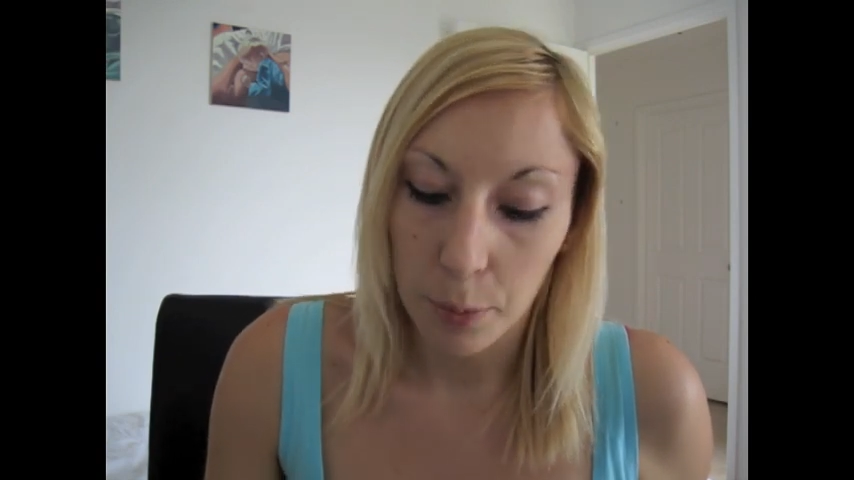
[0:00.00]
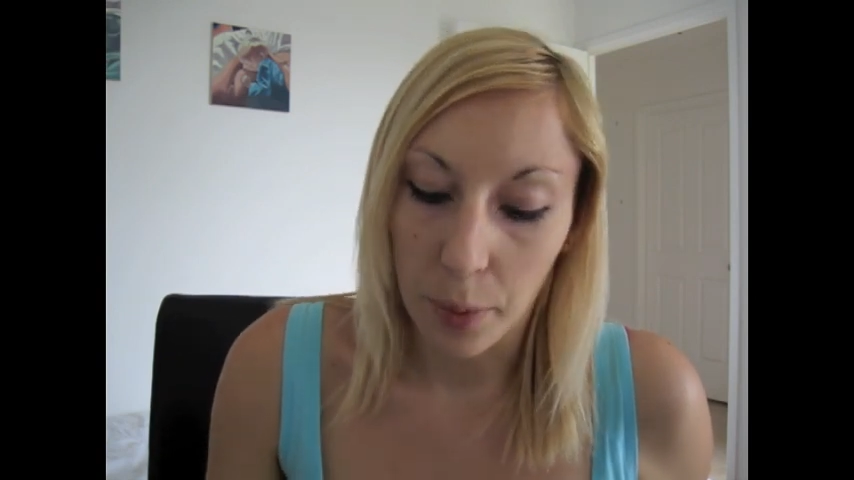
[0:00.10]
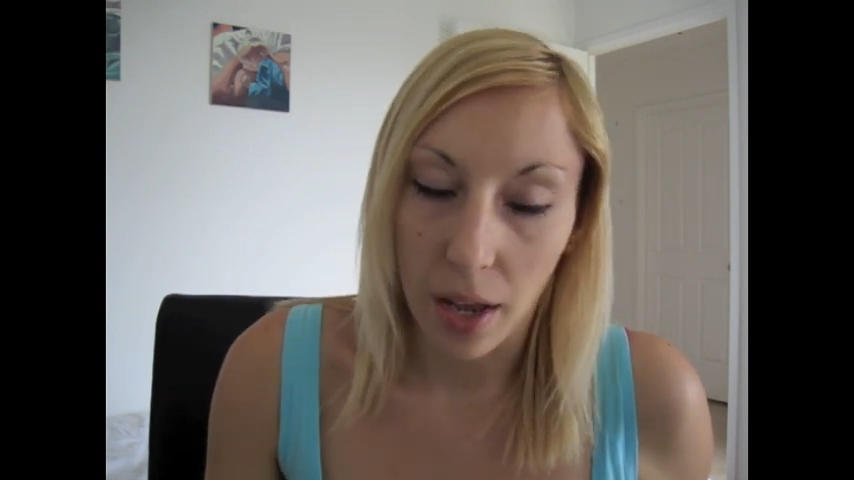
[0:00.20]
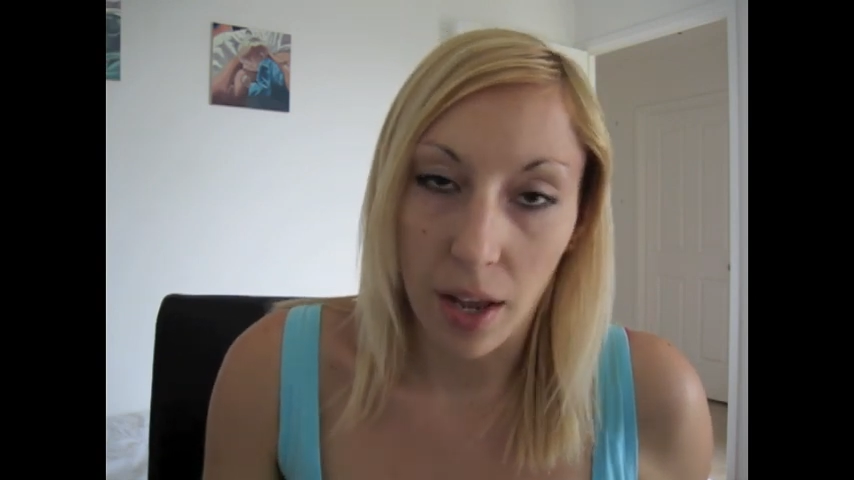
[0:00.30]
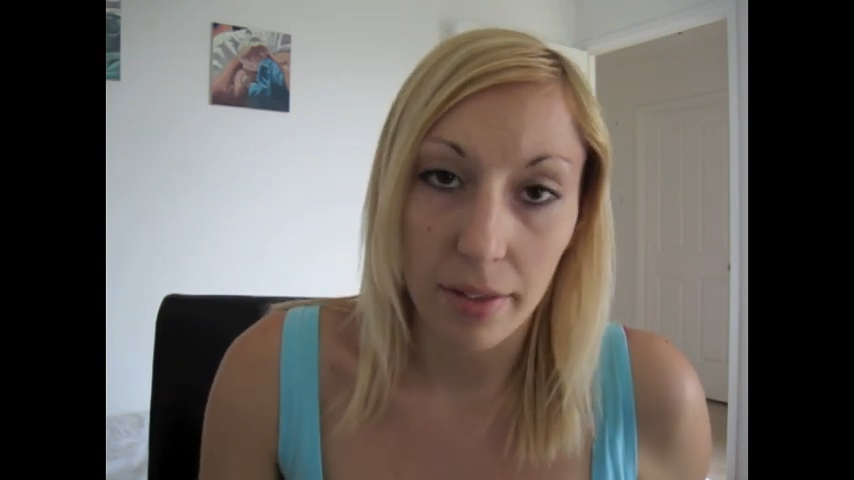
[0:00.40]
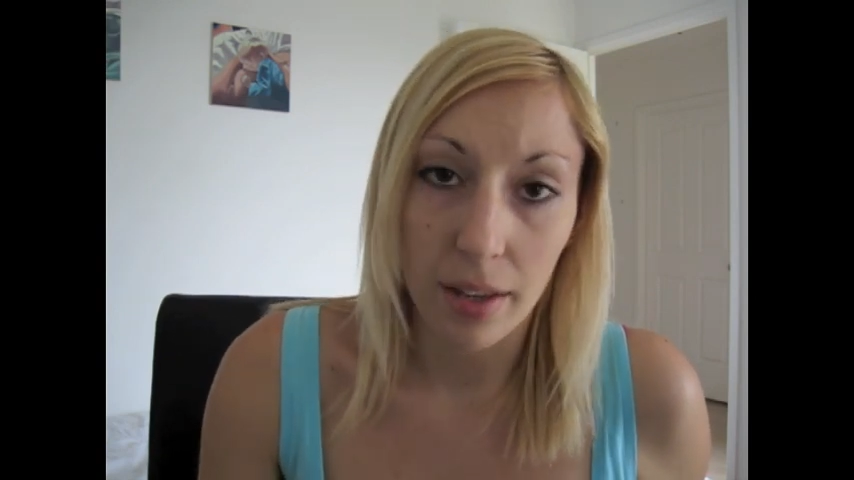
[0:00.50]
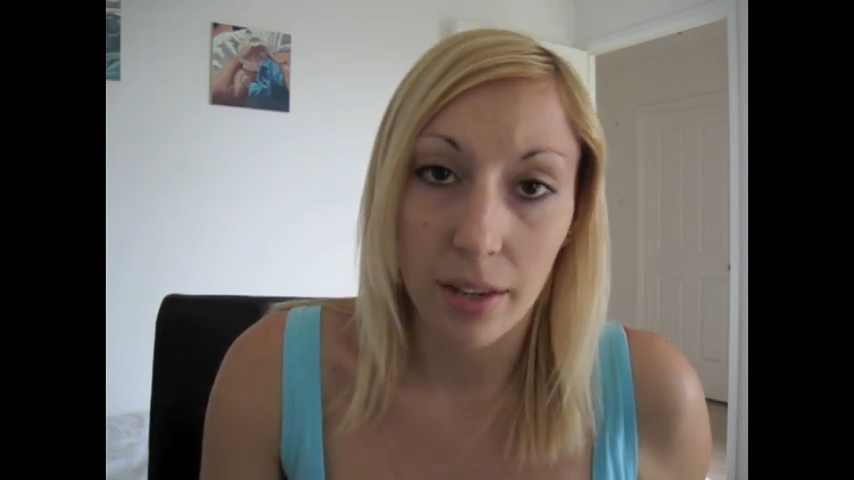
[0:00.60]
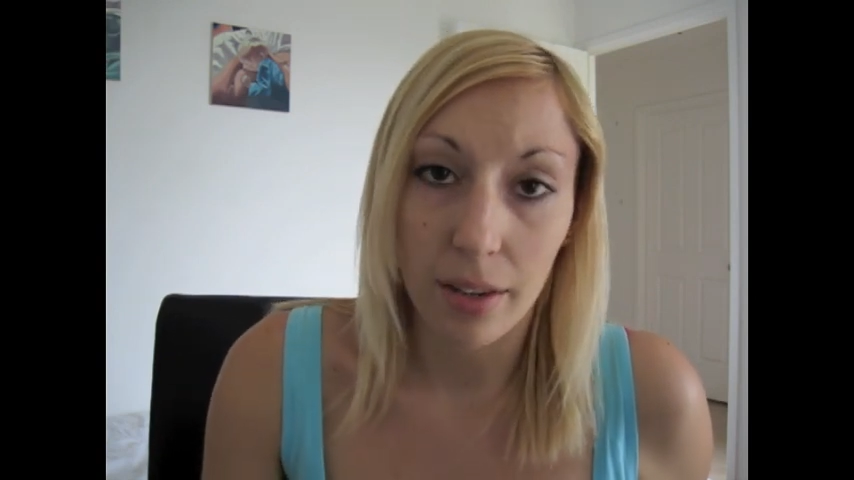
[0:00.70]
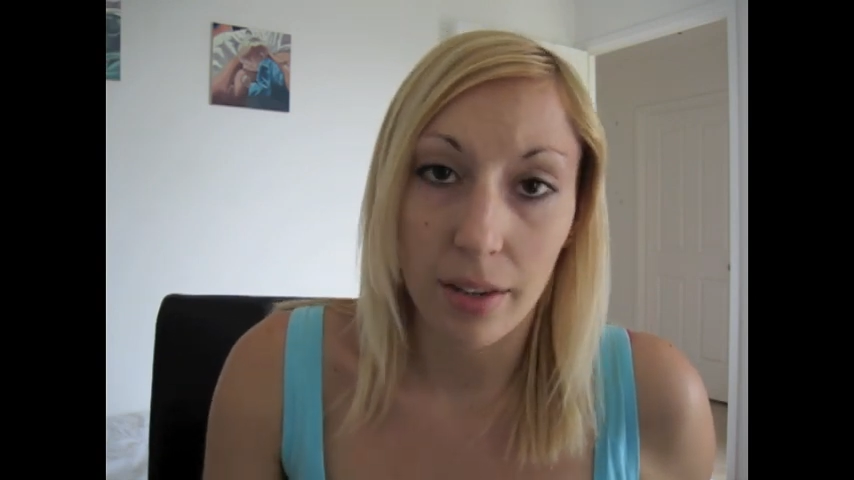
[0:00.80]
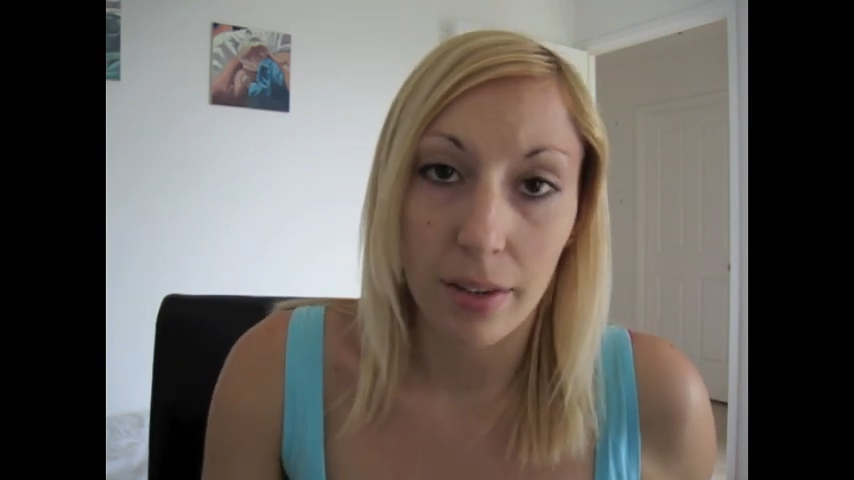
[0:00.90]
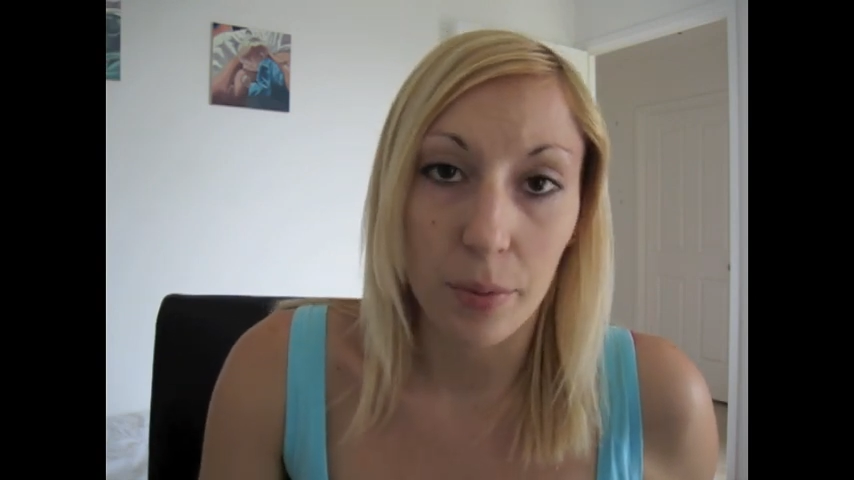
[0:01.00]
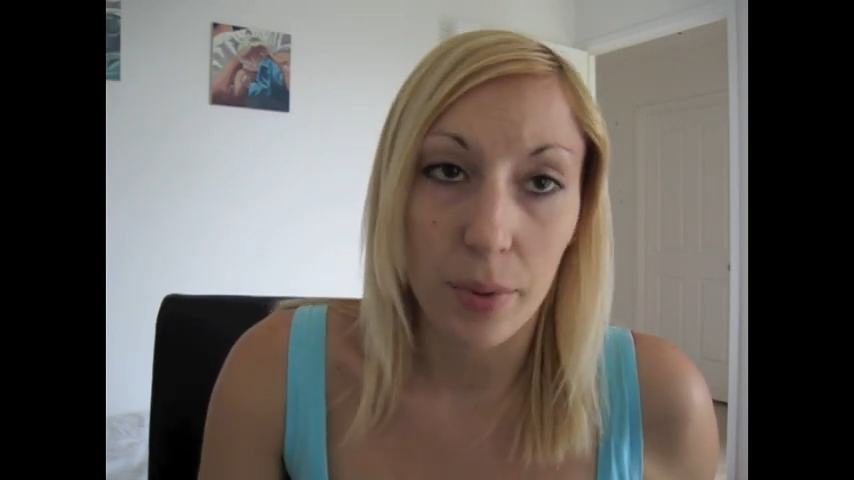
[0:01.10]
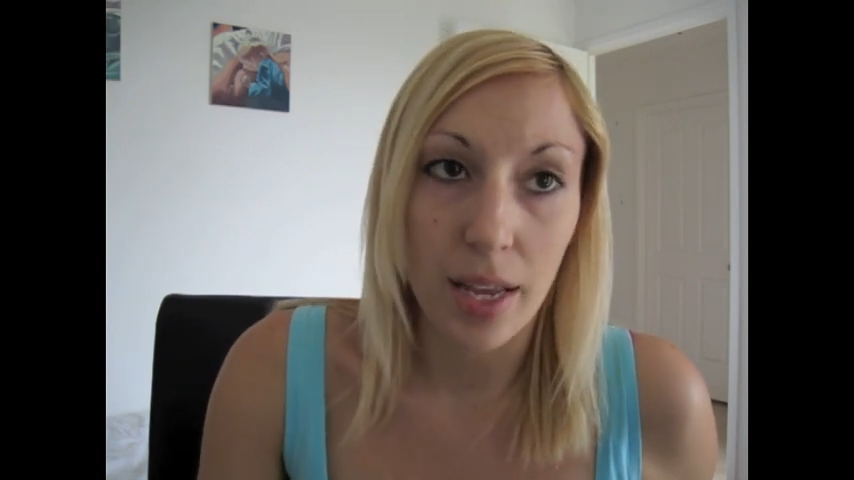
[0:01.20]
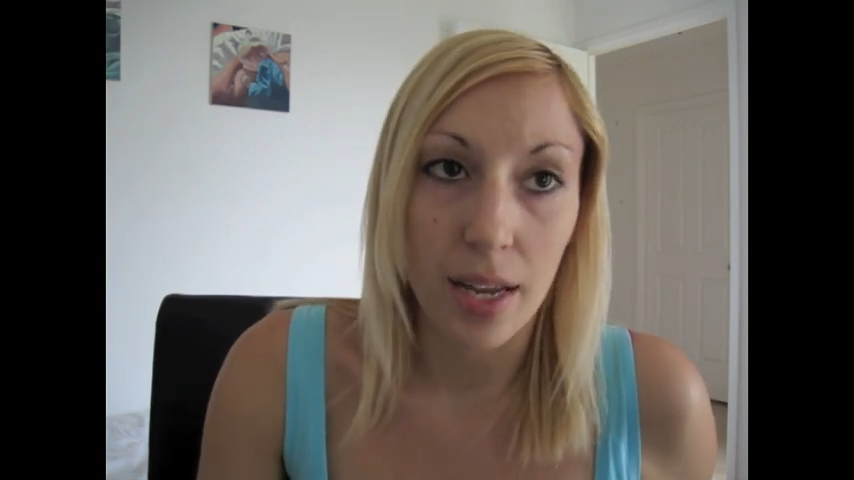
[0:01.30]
but I think with